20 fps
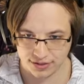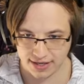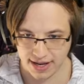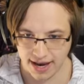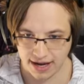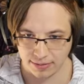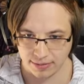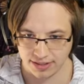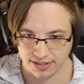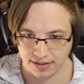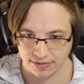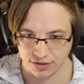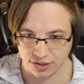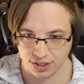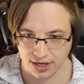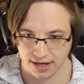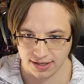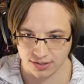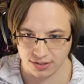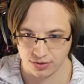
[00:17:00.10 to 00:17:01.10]
enemies have a
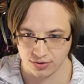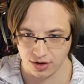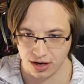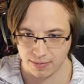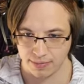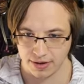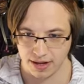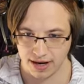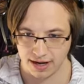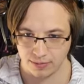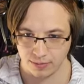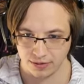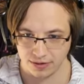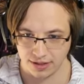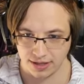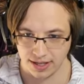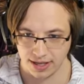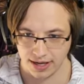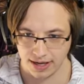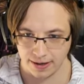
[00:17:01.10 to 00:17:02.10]
chance to drop an item when they
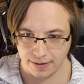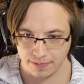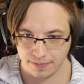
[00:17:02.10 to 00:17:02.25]
die.